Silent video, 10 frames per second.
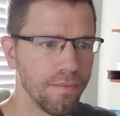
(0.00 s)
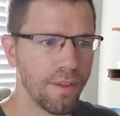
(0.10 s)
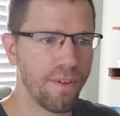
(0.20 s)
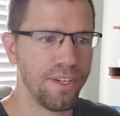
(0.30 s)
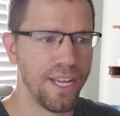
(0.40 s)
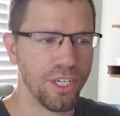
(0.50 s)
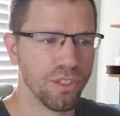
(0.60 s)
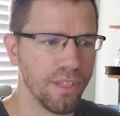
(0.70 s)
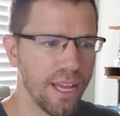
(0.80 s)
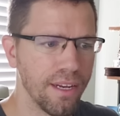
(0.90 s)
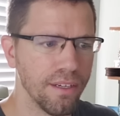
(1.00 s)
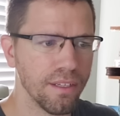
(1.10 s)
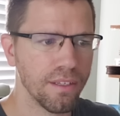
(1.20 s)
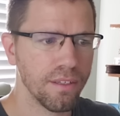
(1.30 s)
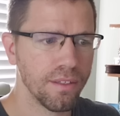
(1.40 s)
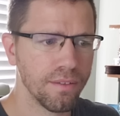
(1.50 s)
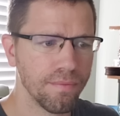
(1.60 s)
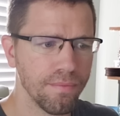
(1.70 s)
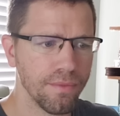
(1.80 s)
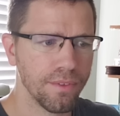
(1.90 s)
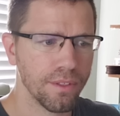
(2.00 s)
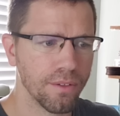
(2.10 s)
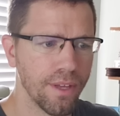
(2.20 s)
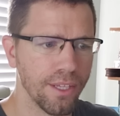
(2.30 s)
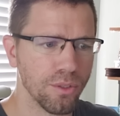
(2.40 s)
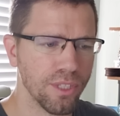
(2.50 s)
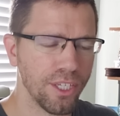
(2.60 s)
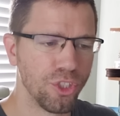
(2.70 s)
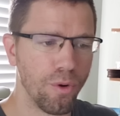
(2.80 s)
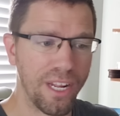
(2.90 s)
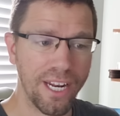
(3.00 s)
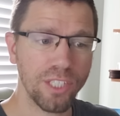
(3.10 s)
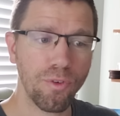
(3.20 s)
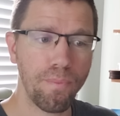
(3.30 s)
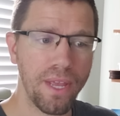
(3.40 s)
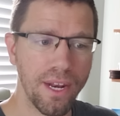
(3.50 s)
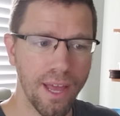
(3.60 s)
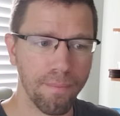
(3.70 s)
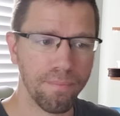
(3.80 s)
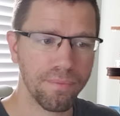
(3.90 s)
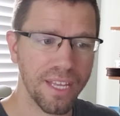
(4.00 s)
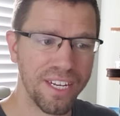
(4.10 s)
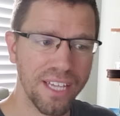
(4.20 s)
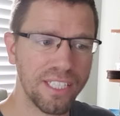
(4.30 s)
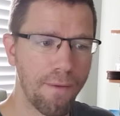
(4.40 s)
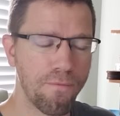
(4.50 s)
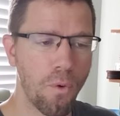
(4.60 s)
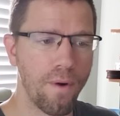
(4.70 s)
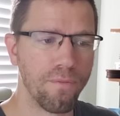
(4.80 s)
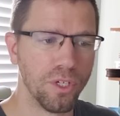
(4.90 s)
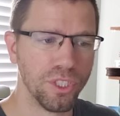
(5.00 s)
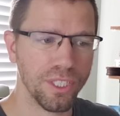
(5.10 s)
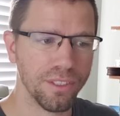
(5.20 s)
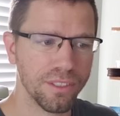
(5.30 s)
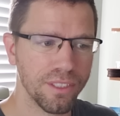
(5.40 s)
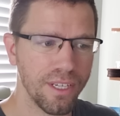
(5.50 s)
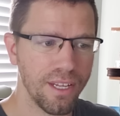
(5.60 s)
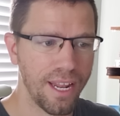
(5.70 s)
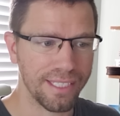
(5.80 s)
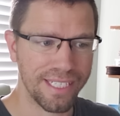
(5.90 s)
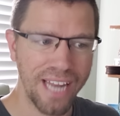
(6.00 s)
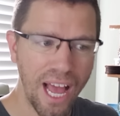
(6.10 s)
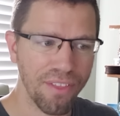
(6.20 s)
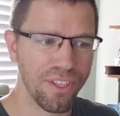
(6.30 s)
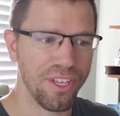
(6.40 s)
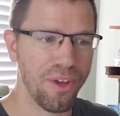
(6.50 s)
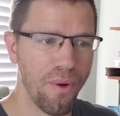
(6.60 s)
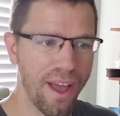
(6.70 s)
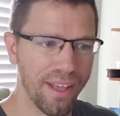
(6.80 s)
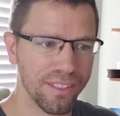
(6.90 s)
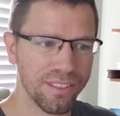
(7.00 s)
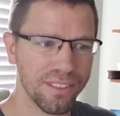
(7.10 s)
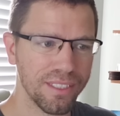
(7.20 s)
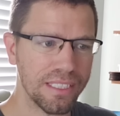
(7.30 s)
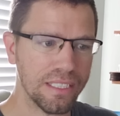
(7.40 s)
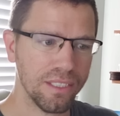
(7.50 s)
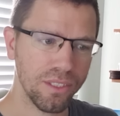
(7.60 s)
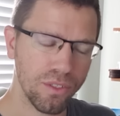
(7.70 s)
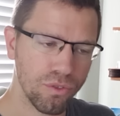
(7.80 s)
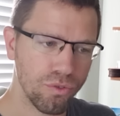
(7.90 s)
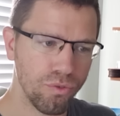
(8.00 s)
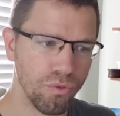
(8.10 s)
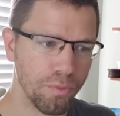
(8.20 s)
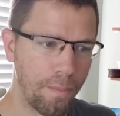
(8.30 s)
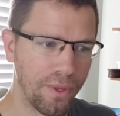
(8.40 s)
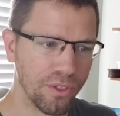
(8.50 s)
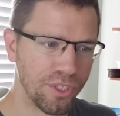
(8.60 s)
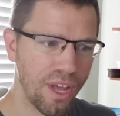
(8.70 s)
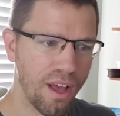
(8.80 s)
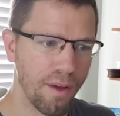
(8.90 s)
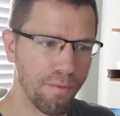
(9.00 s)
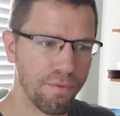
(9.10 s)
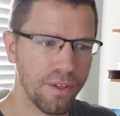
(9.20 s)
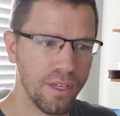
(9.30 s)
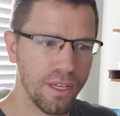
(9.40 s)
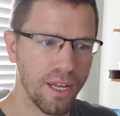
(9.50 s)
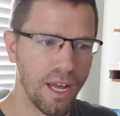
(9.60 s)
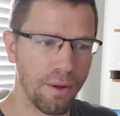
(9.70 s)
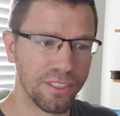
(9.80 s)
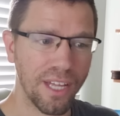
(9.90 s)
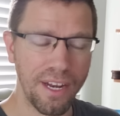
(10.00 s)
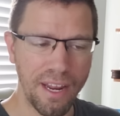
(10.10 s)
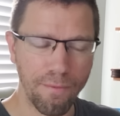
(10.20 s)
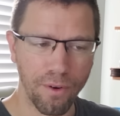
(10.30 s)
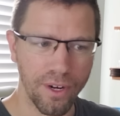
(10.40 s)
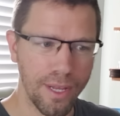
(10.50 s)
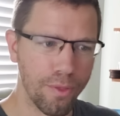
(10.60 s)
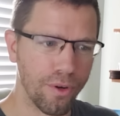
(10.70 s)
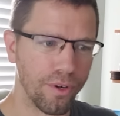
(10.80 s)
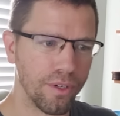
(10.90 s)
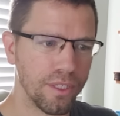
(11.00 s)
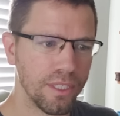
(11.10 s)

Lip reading: Fantasialand. Okay, so it's not in Germany. It is from B&M. It does have 4 inversions. It's not in the US. Ooh, it might be a little tough. It's not an invert either.